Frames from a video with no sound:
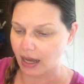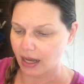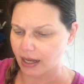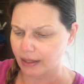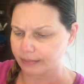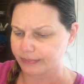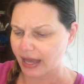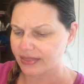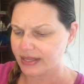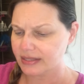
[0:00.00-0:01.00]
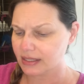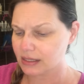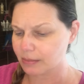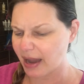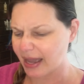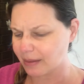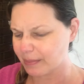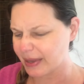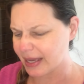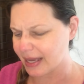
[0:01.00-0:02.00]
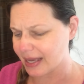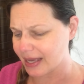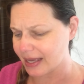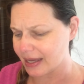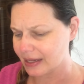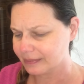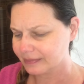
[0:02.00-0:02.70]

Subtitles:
I think this might be,